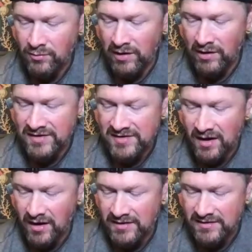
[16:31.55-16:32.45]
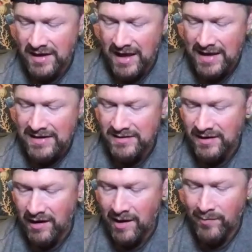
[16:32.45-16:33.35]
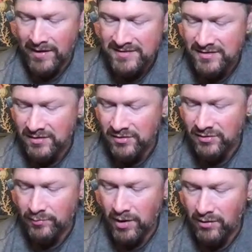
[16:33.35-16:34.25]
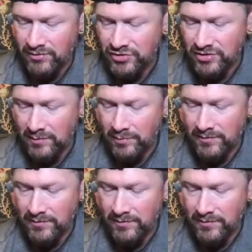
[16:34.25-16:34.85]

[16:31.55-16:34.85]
we have decided to end our ambassador partnership